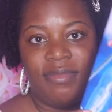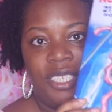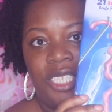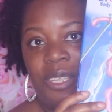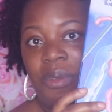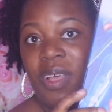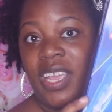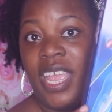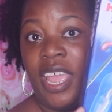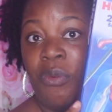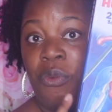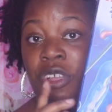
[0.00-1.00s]
So
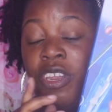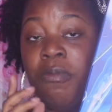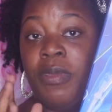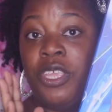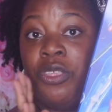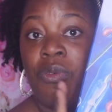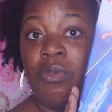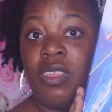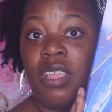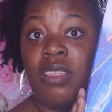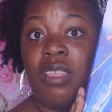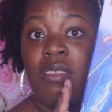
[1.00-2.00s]
again, we're going to be
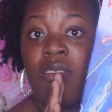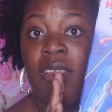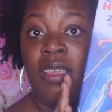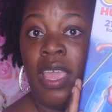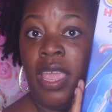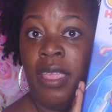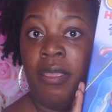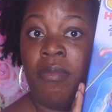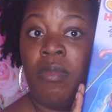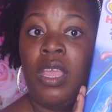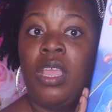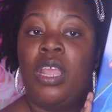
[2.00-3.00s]
using this
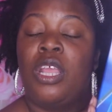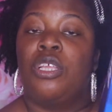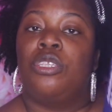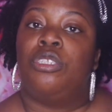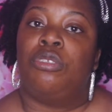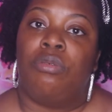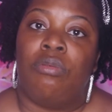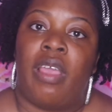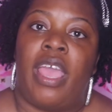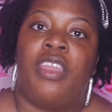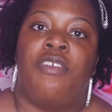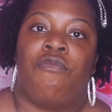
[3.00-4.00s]
game to
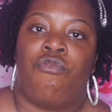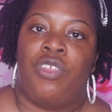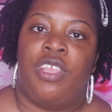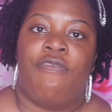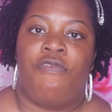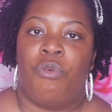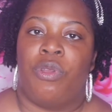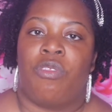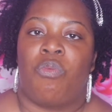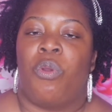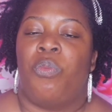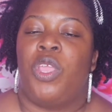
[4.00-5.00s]
kind of
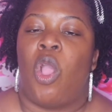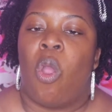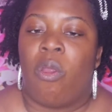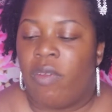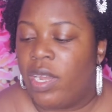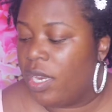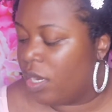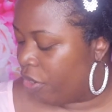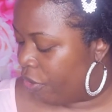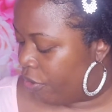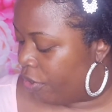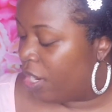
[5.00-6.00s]
reinforce what we already
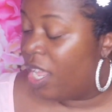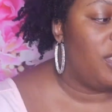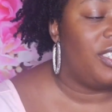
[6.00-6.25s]
learned.